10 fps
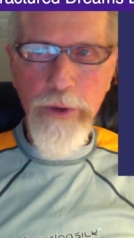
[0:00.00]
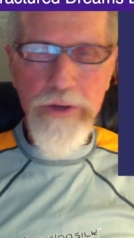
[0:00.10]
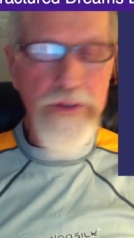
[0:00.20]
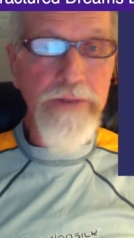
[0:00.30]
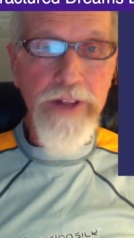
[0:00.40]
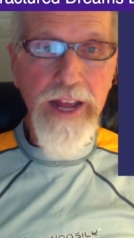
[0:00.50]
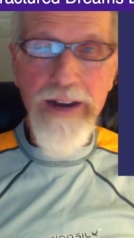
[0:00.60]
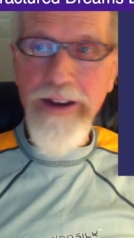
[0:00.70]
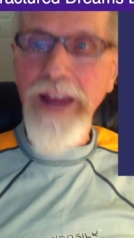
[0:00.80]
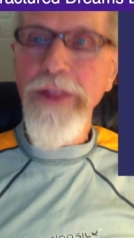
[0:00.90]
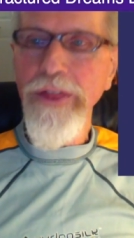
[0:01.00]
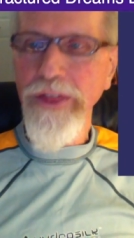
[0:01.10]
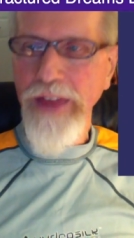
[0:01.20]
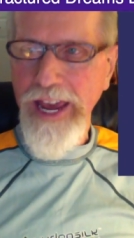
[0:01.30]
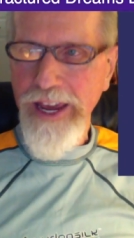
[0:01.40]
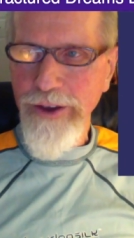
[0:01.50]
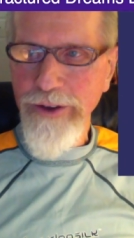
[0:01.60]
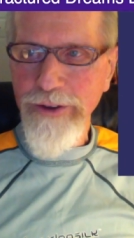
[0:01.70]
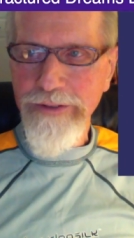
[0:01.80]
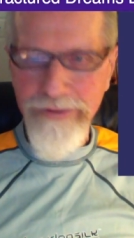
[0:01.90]
books, and for that I thank
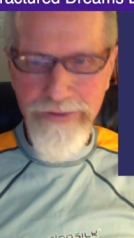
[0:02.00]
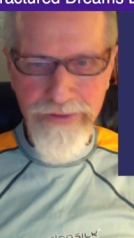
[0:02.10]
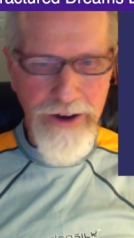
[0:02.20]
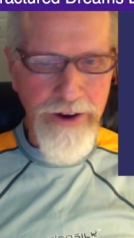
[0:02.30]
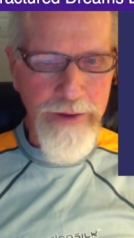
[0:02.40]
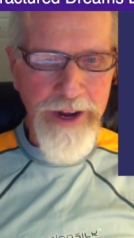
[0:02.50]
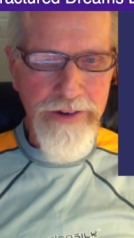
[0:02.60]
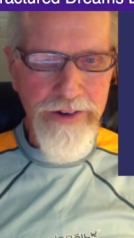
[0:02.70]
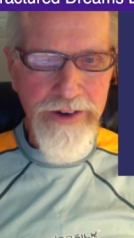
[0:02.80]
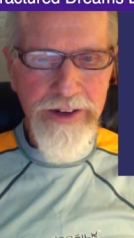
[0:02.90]
you very much.